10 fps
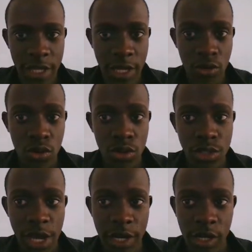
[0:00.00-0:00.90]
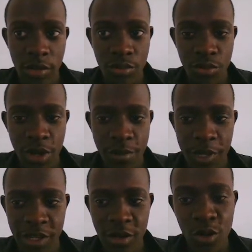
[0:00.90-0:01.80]
that whole sign up, I
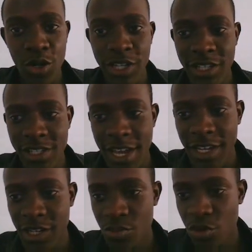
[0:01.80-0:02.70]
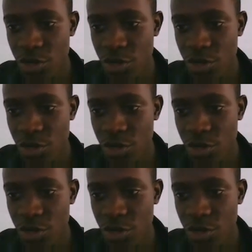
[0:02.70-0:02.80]
mean login sign in